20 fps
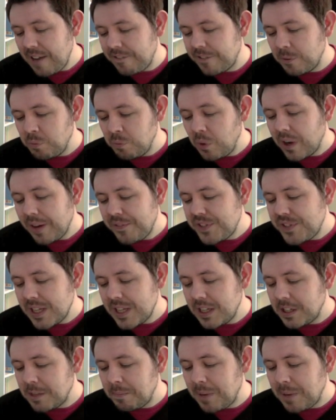from what I've
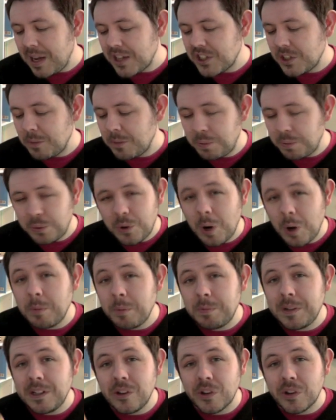seen in the past, you're
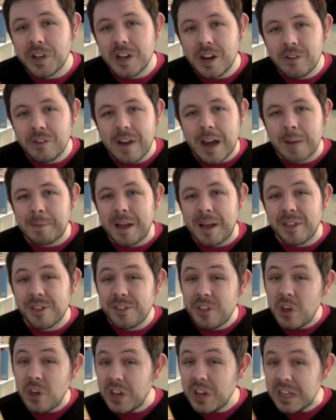probably looking at around about
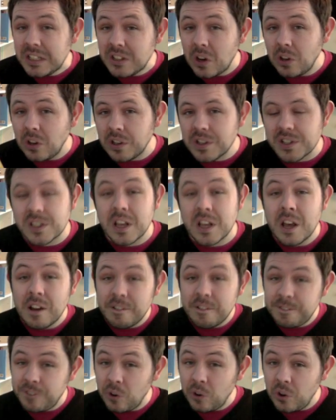$30,
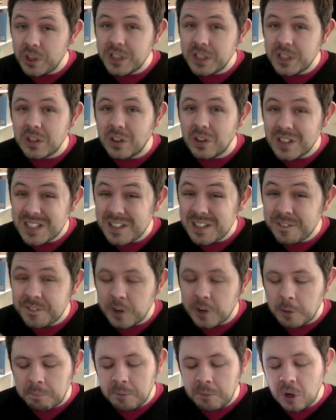$40, if
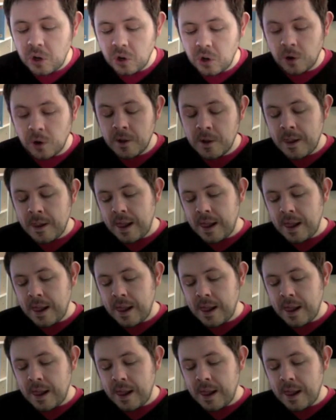not more.